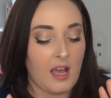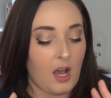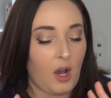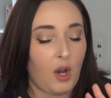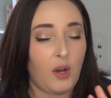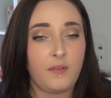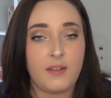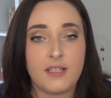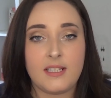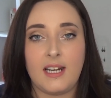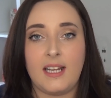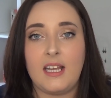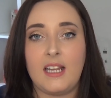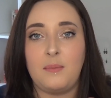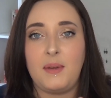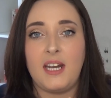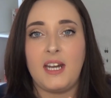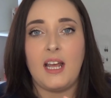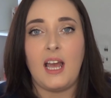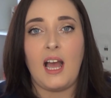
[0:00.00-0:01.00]
Obviously, I
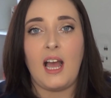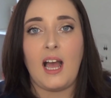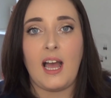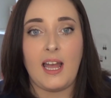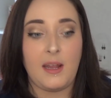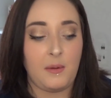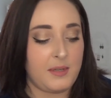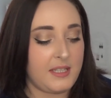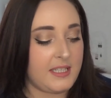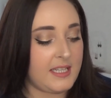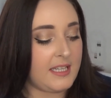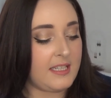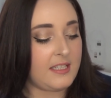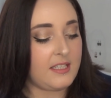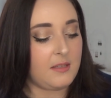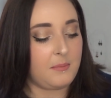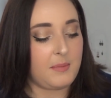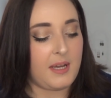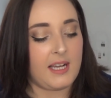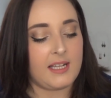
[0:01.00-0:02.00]
mean, I went
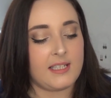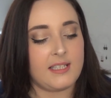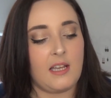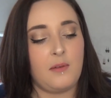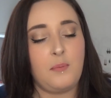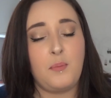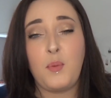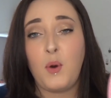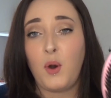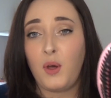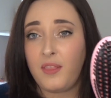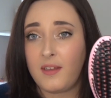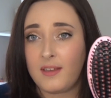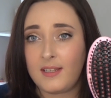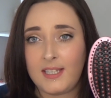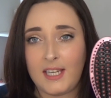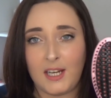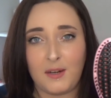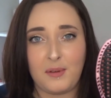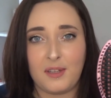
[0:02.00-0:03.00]
into Max, I bought
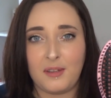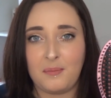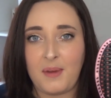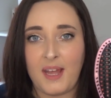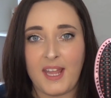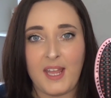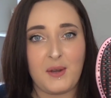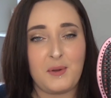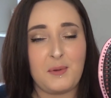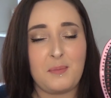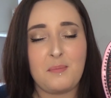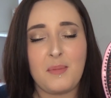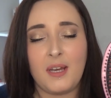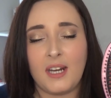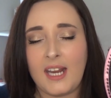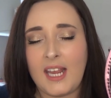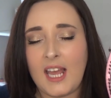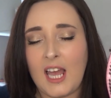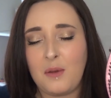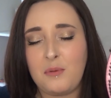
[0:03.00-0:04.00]
this here with my own
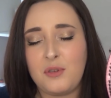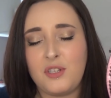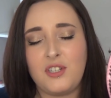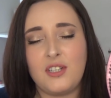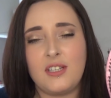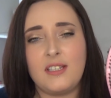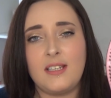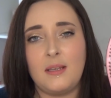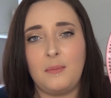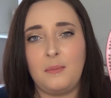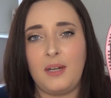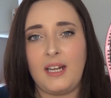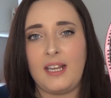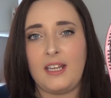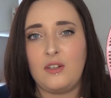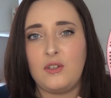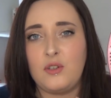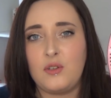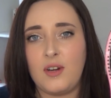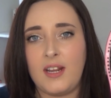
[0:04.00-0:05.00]
money. I was just simply
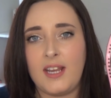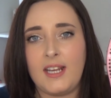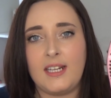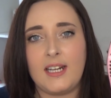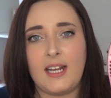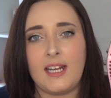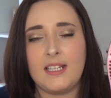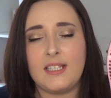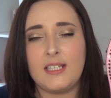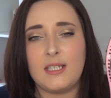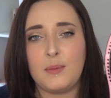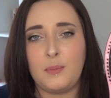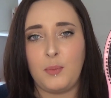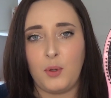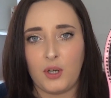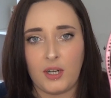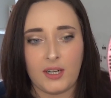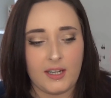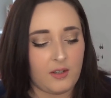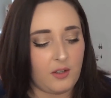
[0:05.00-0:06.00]
intrigued. I had
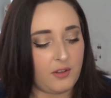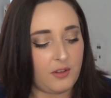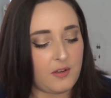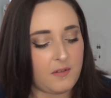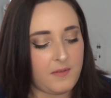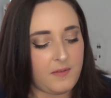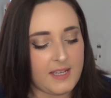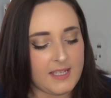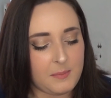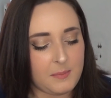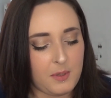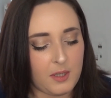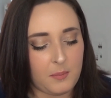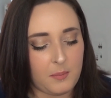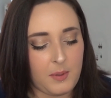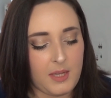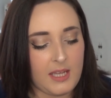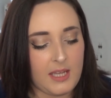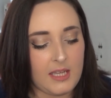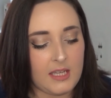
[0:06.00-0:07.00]
spotted it on their Facebook
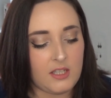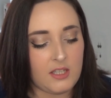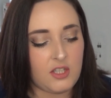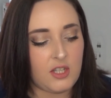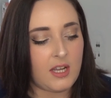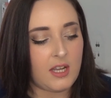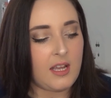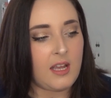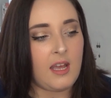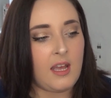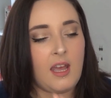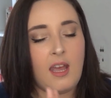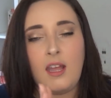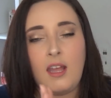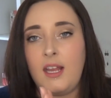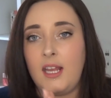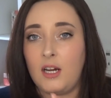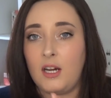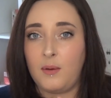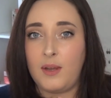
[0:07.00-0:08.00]
page.
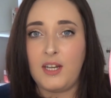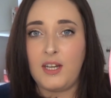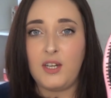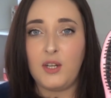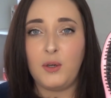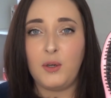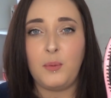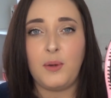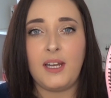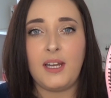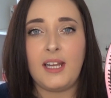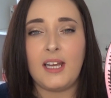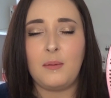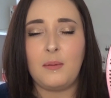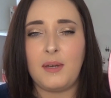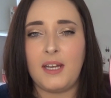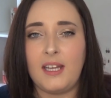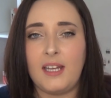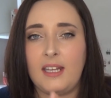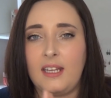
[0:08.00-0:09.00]
You know, in no way
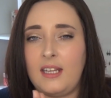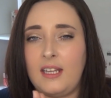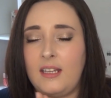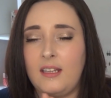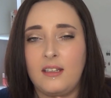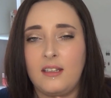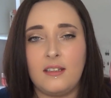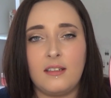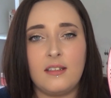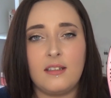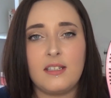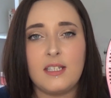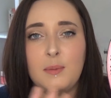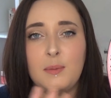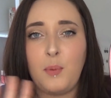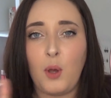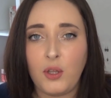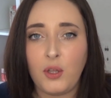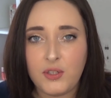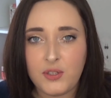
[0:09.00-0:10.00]
am I
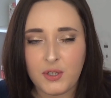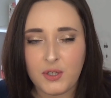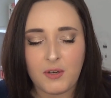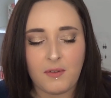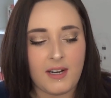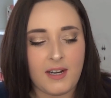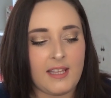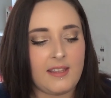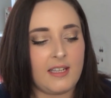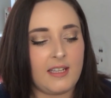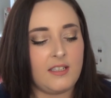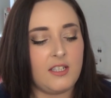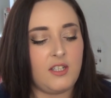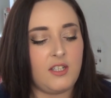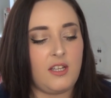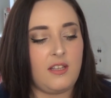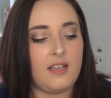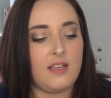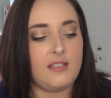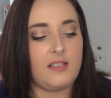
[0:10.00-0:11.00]
sponsored or anything to
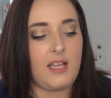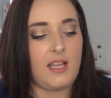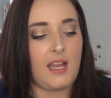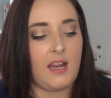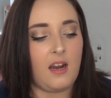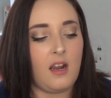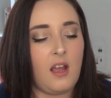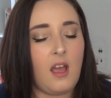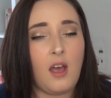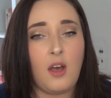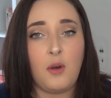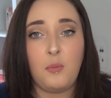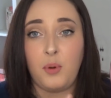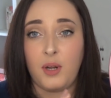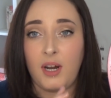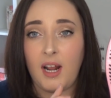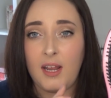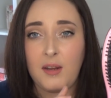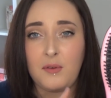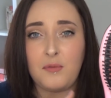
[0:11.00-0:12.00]
do this here,
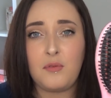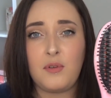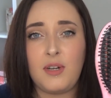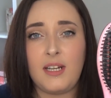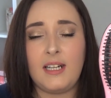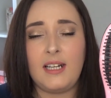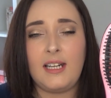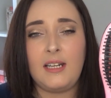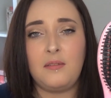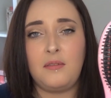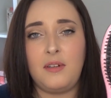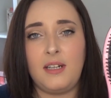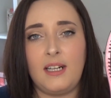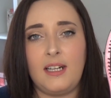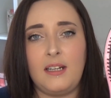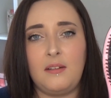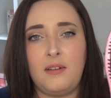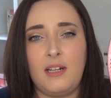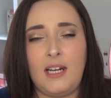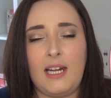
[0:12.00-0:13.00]
but I really,
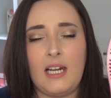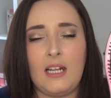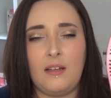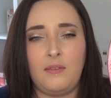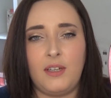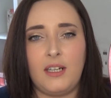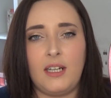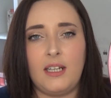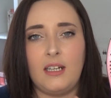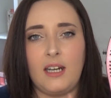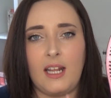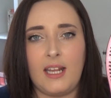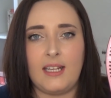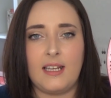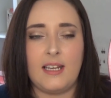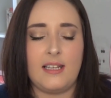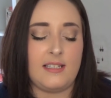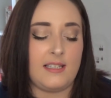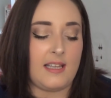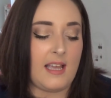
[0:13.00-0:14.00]
really, really love it. And like
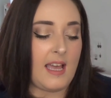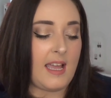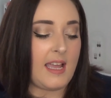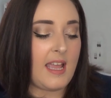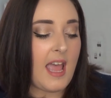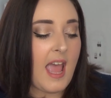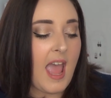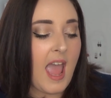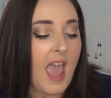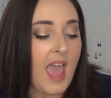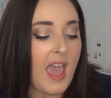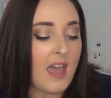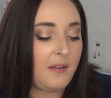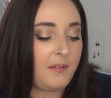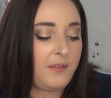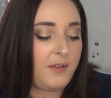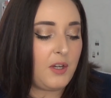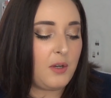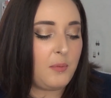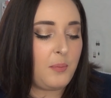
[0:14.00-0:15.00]
I say,
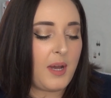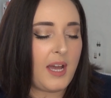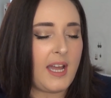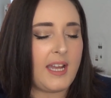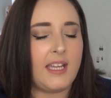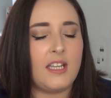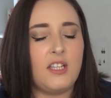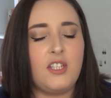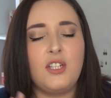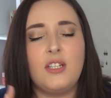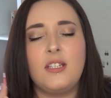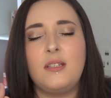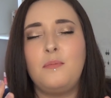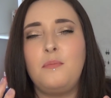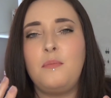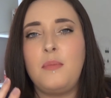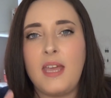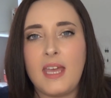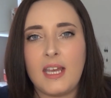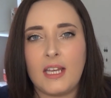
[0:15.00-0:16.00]
if you're buying it, just
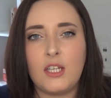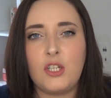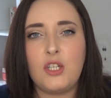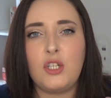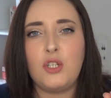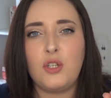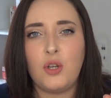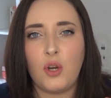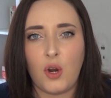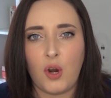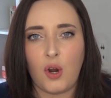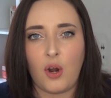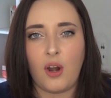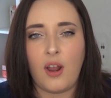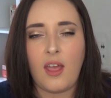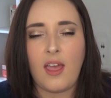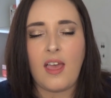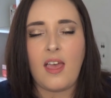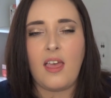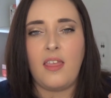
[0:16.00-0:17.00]
make sure
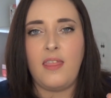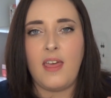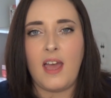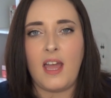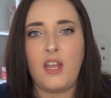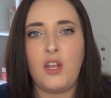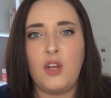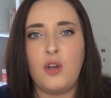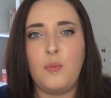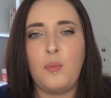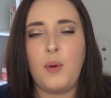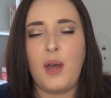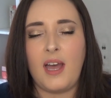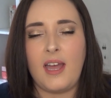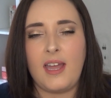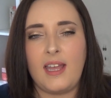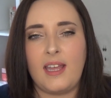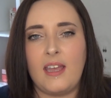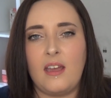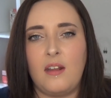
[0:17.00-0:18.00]
that you're
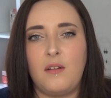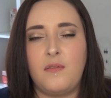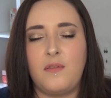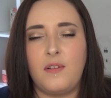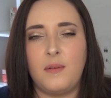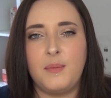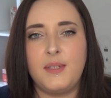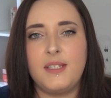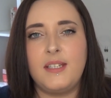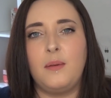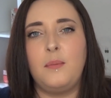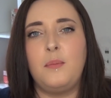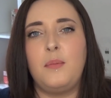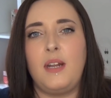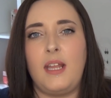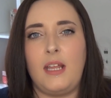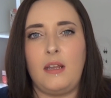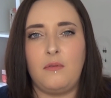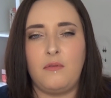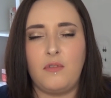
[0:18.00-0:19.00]
buying it from
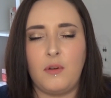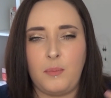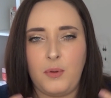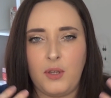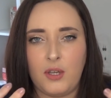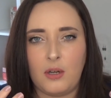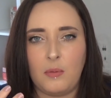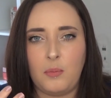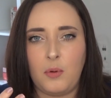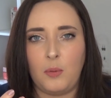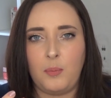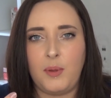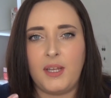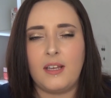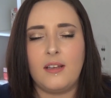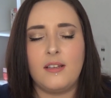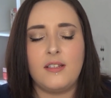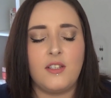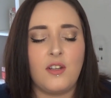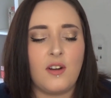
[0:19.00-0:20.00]
somebody reputable,
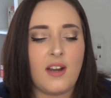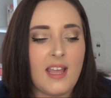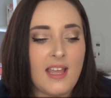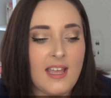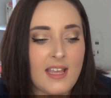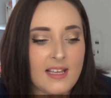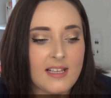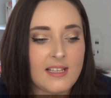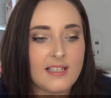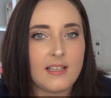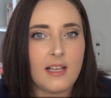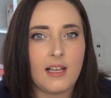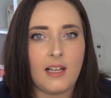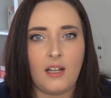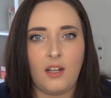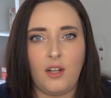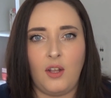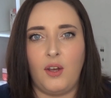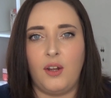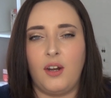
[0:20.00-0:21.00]
because there is a
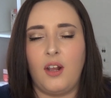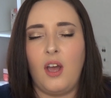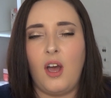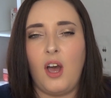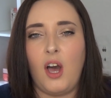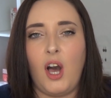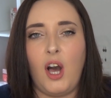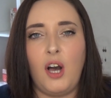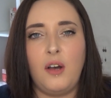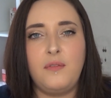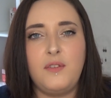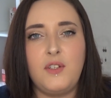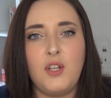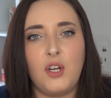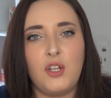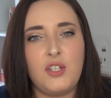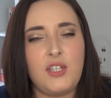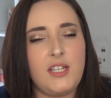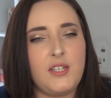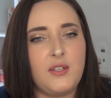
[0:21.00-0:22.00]
lot of
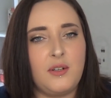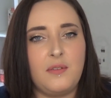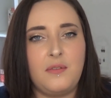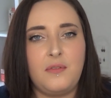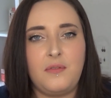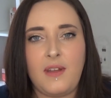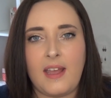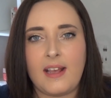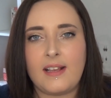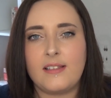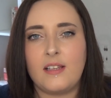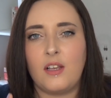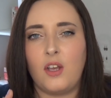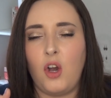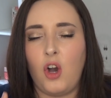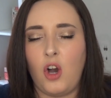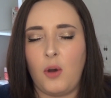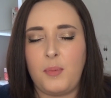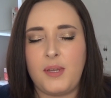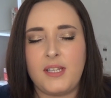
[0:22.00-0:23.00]
dodgy sort of fakes and
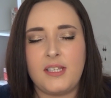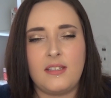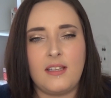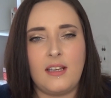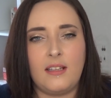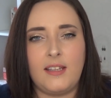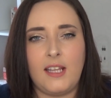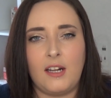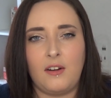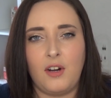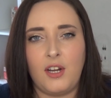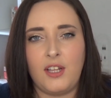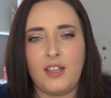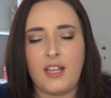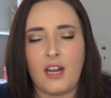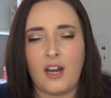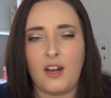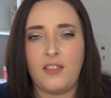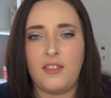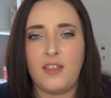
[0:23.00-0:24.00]
copies and that there out
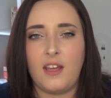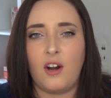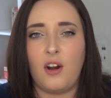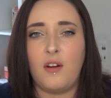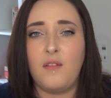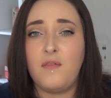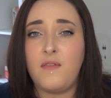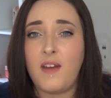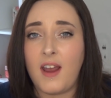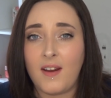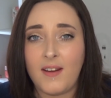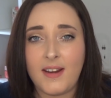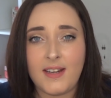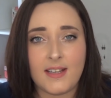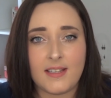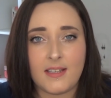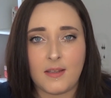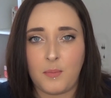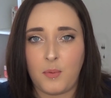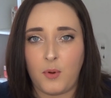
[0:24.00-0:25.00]
there that are very
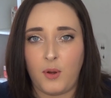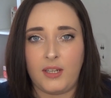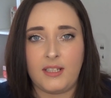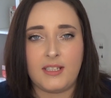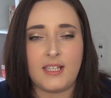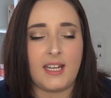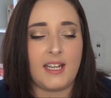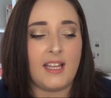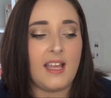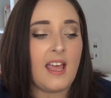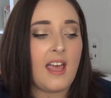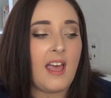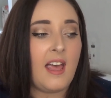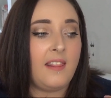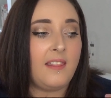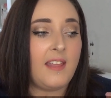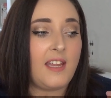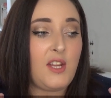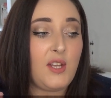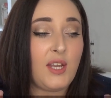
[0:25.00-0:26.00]
disappointing,
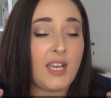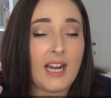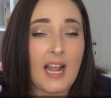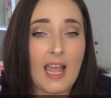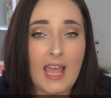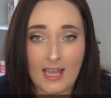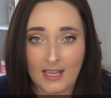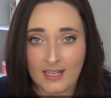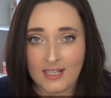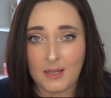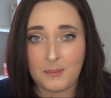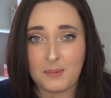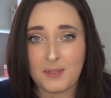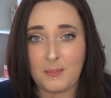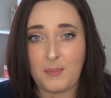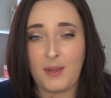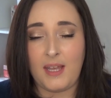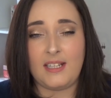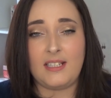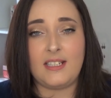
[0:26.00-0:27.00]
that you can end up
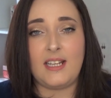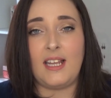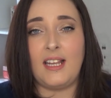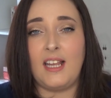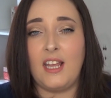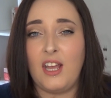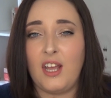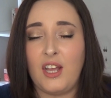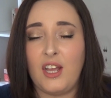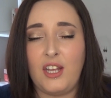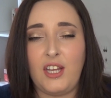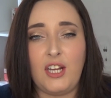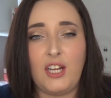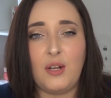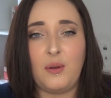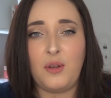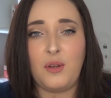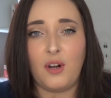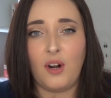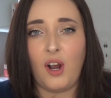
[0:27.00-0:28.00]
spending, you
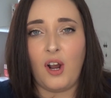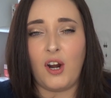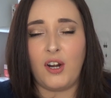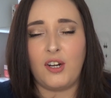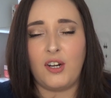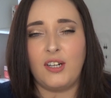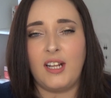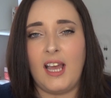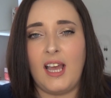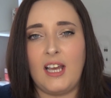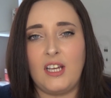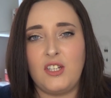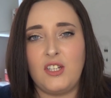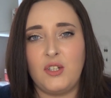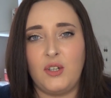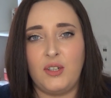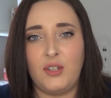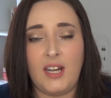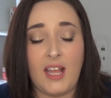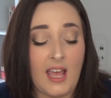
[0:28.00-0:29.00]
know, your hard-earned cash
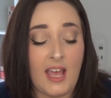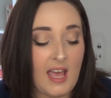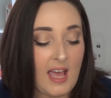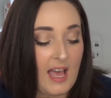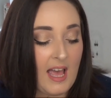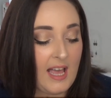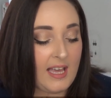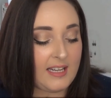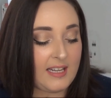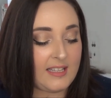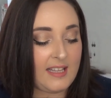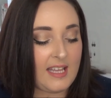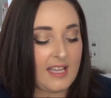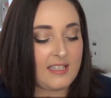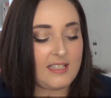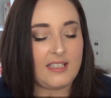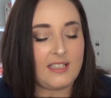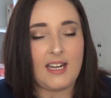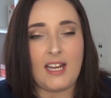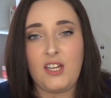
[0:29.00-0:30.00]
on, and at the
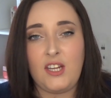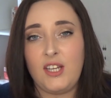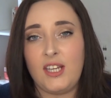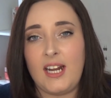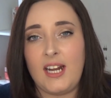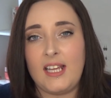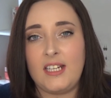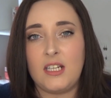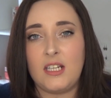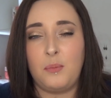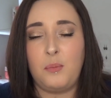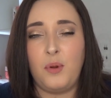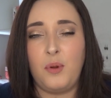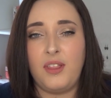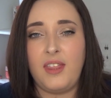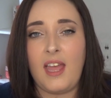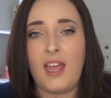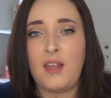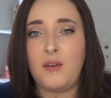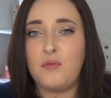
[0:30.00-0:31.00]
end of the day you could end up
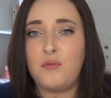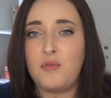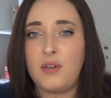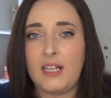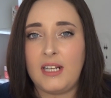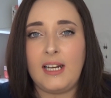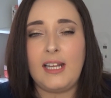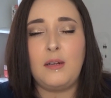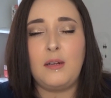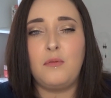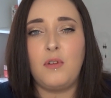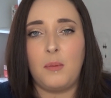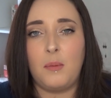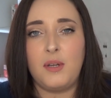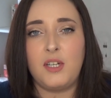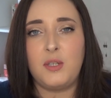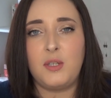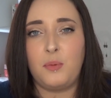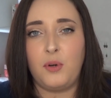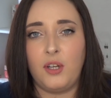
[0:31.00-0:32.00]
with a really
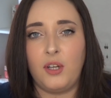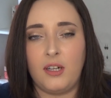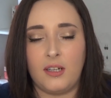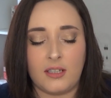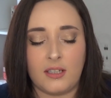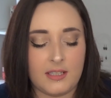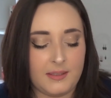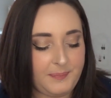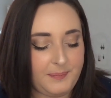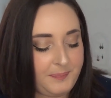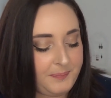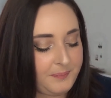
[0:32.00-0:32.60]
rubbish product.